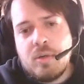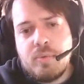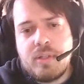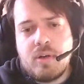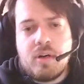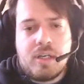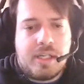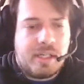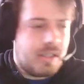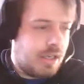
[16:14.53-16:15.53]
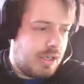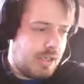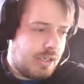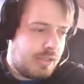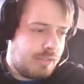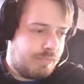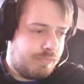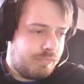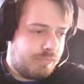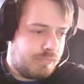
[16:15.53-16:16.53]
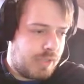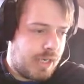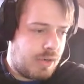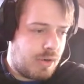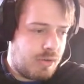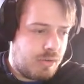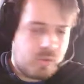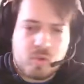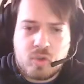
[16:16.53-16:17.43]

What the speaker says: we call it, I don't know,